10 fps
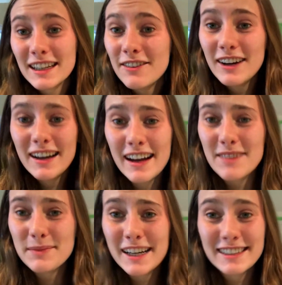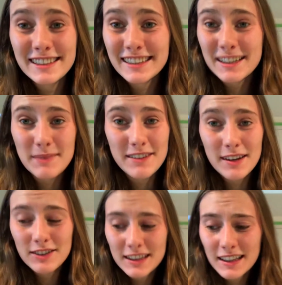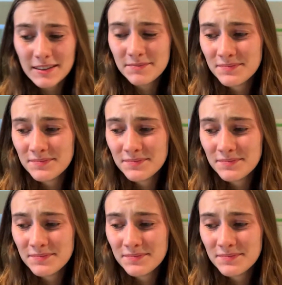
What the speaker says: every day again, because it's like my favorite thing.